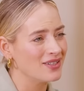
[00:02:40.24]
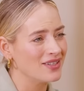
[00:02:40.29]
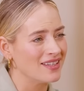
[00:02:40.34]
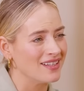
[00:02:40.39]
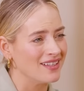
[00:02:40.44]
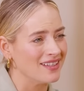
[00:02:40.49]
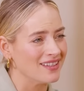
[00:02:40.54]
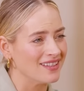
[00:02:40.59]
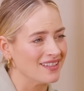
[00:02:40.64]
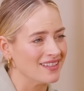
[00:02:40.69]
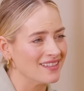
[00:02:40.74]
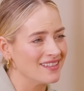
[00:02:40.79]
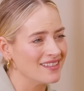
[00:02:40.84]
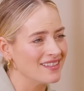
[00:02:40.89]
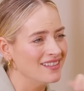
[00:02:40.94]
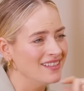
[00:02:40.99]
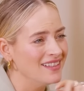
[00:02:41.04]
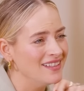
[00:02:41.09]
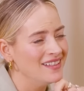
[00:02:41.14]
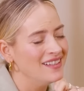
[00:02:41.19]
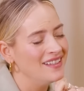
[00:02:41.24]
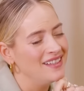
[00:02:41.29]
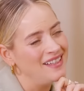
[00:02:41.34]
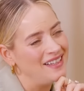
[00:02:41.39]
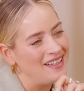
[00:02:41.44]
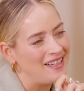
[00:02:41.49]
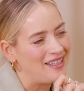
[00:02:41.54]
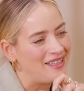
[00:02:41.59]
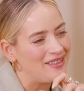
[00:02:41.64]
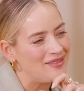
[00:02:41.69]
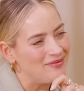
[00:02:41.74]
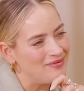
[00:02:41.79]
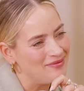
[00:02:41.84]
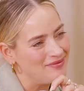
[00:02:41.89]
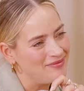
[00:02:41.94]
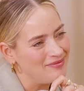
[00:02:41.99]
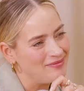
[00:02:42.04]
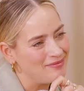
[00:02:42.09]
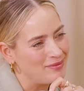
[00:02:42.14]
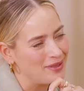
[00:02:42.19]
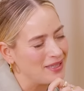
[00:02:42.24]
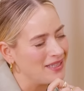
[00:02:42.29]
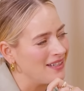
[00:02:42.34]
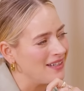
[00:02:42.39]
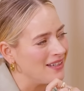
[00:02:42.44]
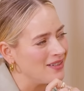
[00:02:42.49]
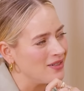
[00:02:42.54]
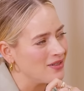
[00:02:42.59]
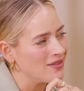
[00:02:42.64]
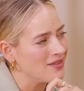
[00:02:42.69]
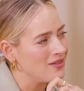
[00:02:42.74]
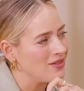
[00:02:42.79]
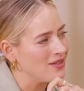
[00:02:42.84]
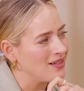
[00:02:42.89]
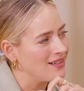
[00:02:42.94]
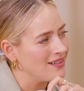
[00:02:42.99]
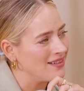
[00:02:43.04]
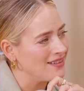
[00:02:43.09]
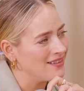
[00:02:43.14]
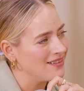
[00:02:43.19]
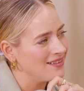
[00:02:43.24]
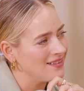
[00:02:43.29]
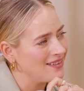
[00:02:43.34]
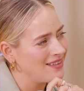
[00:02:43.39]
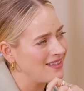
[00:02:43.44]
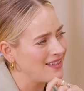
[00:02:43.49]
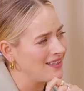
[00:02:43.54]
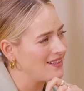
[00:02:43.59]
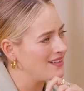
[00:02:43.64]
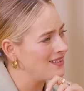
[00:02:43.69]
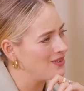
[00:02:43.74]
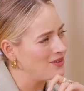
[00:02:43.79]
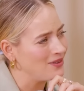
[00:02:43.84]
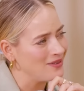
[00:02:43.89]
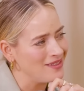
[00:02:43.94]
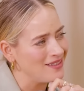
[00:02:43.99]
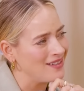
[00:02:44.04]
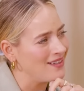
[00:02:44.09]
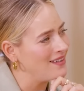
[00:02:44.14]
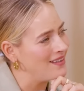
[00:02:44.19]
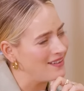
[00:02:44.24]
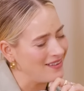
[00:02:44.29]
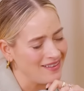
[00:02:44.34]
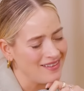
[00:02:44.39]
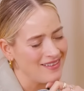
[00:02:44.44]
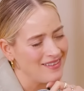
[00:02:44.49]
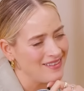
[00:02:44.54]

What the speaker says: than others. But yeah, just trying to get it all done.